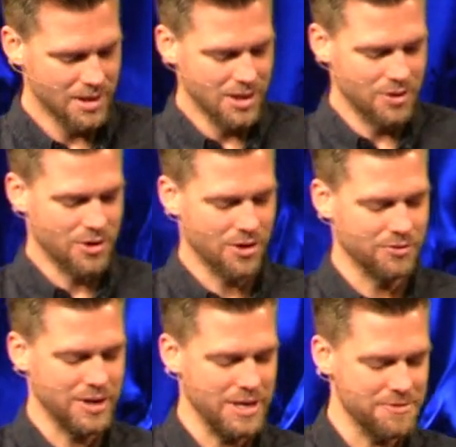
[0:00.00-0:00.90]
Well,
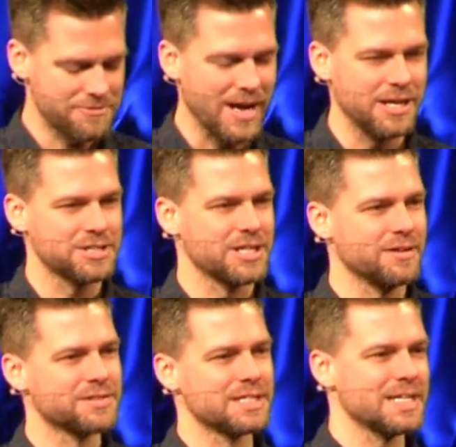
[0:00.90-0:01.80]
we find
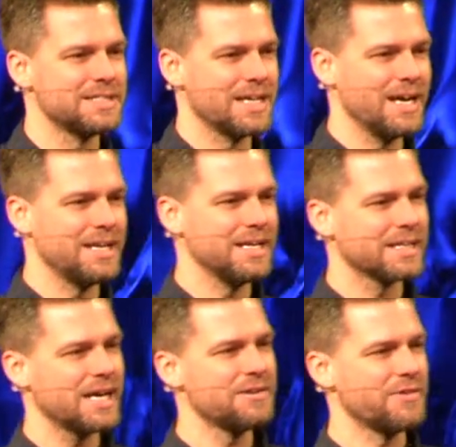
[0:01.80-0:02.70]
ourselves, as I said, in
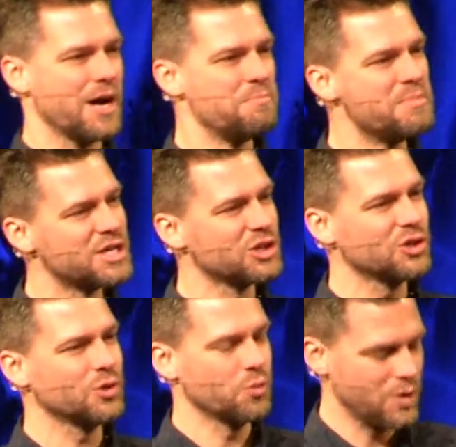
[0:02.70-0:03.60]
kind of a
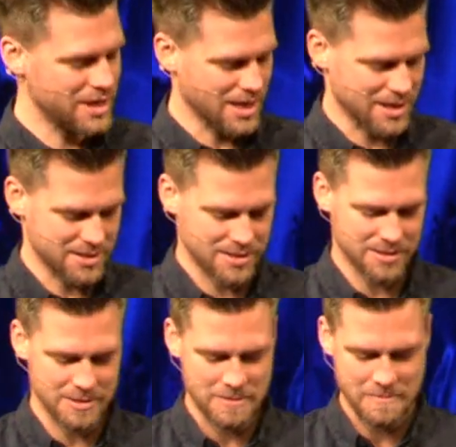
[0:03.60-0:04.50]
middle weekend.
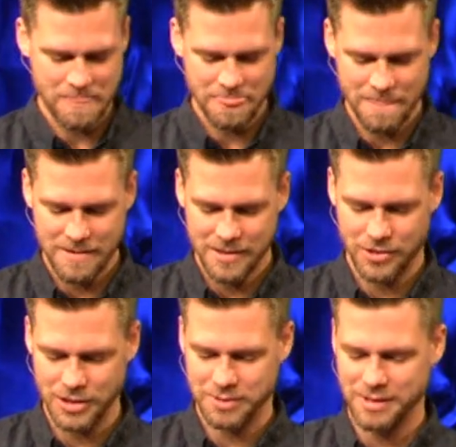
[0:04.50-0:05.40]

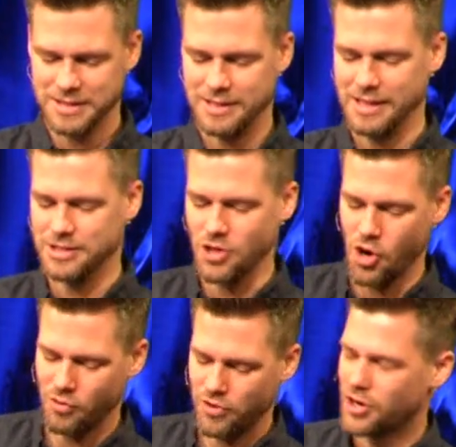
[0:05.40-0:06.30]
Christmas is
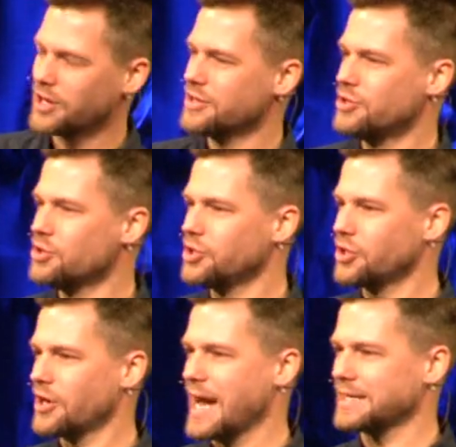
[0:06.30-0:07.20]
over and the new
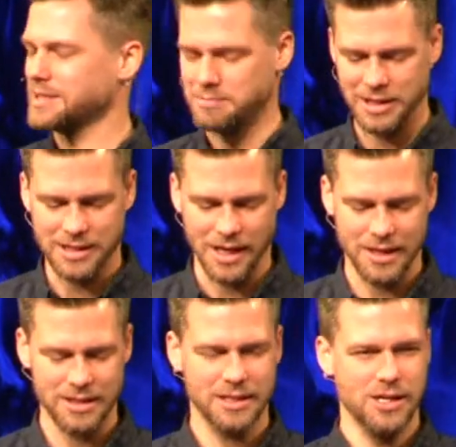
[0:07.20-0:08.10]
year hasn't
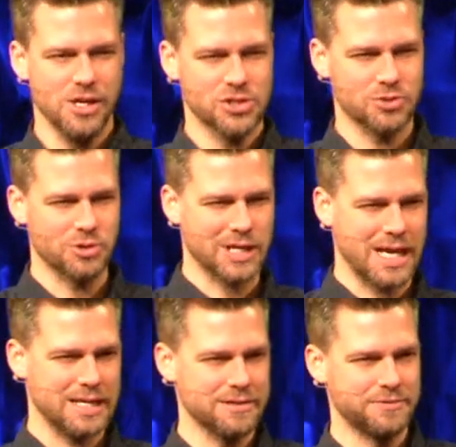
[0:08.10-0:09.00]
begun, so we're
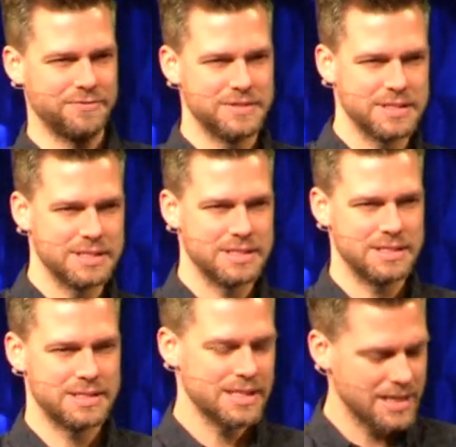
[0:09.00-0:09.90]
kind of
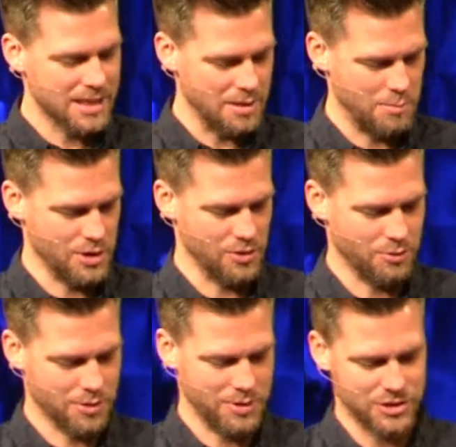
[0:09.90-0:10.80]
sitting in the middle.
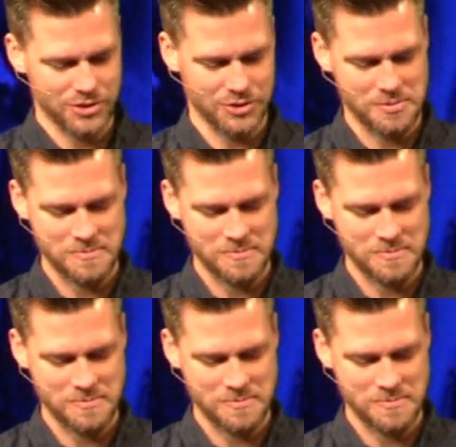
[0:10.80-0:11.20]
What do?